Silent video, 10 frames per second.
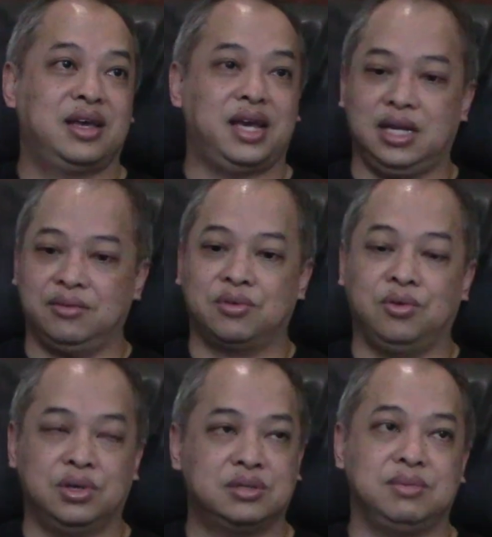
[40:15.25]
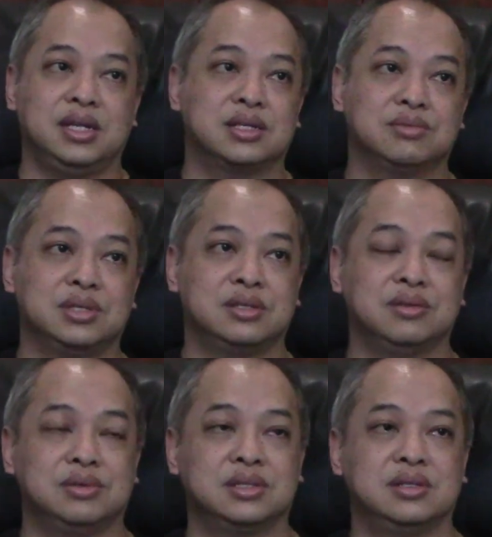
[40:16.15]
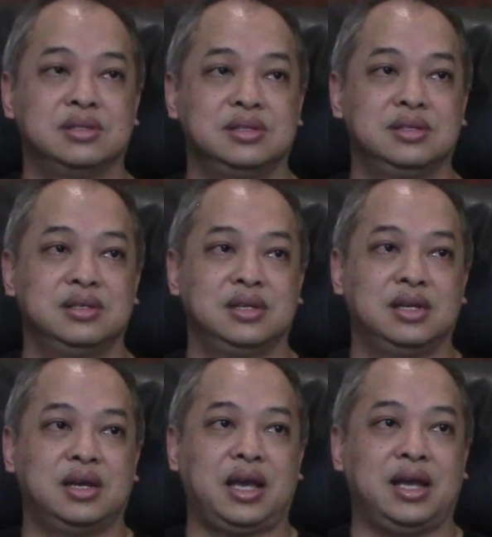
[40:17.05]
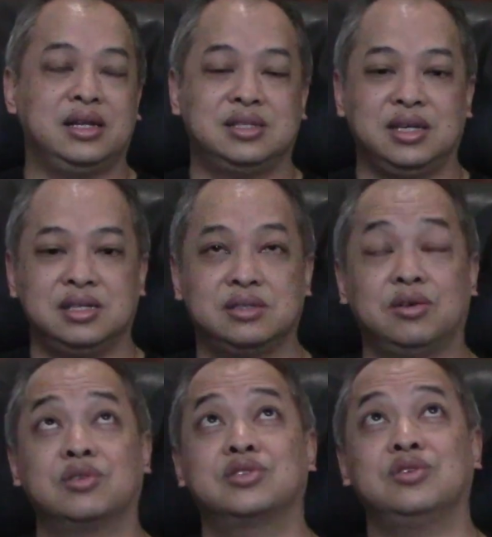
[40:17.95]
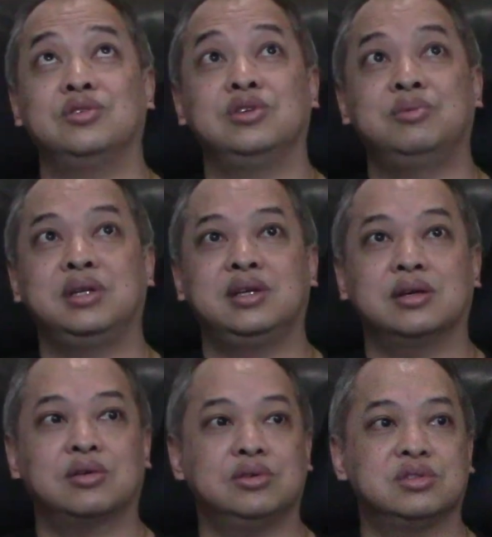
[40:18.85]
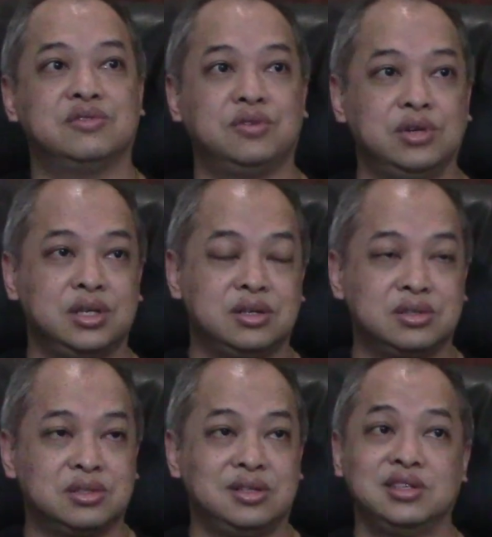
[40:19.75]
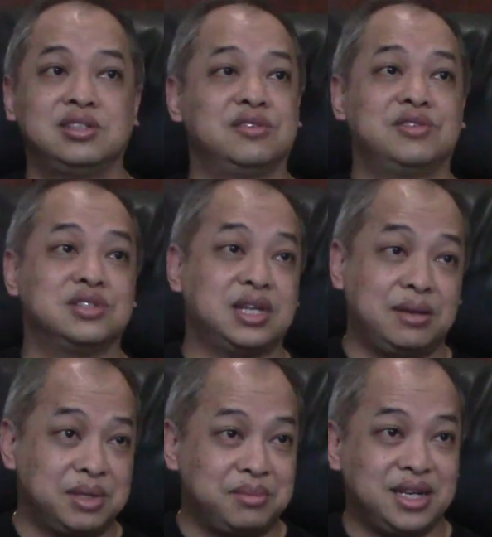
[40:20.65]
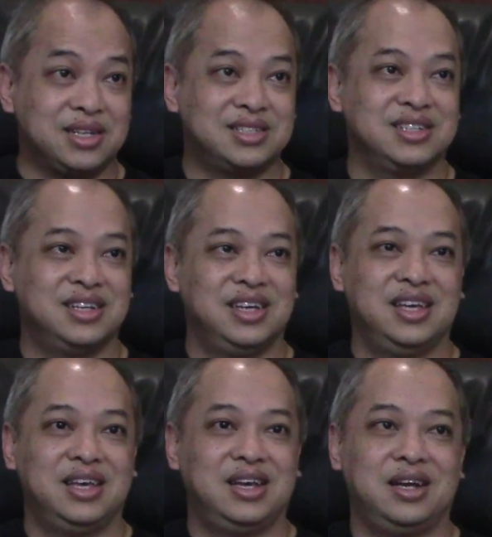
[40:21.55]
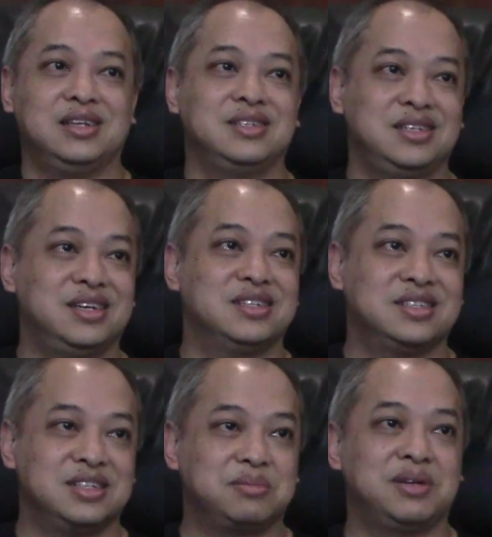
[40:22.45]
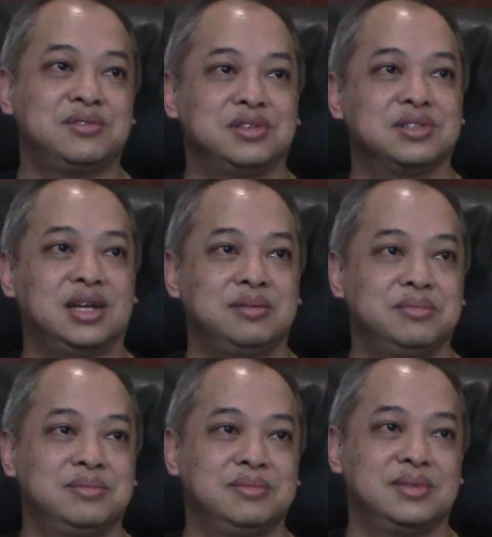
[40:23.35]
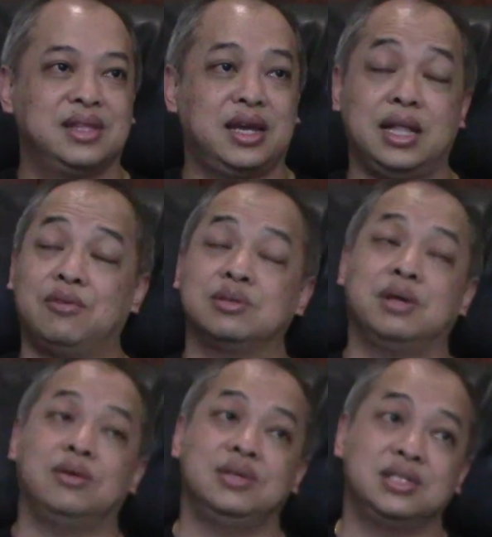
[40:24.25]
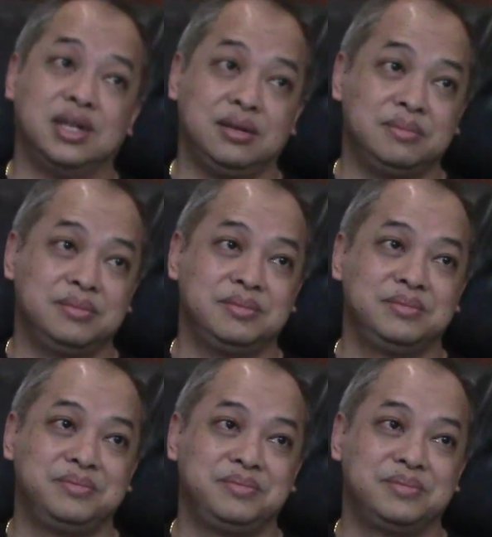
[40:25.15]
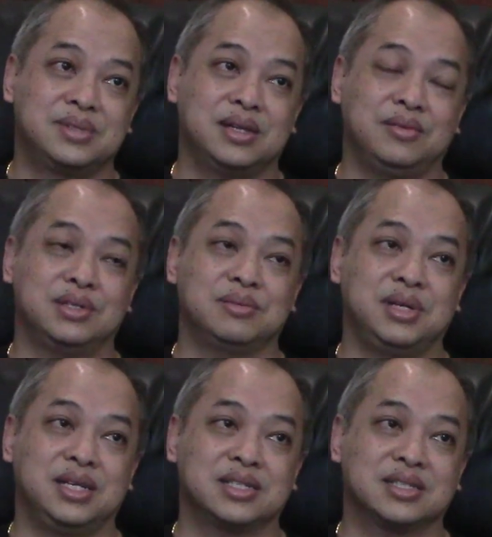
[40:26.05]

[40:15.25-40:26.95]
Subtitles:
And of course, medics was and he says, oh, so you've been here close to 4 years, and this is your first time at medics? I said, yes, this is my first time, and that was my only time. I went to medics.